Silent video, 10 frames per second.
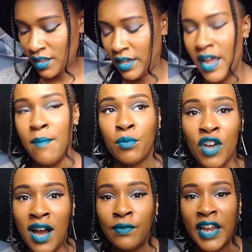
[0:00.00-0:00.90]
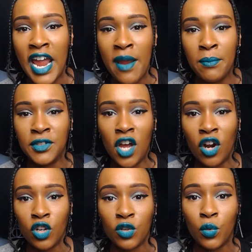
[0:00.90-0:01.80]
The improv games
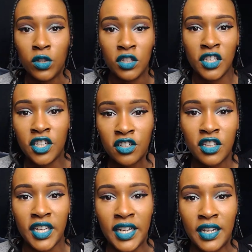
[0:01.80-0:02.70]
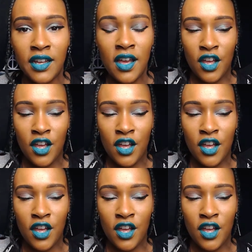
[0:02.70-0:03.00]
are literally...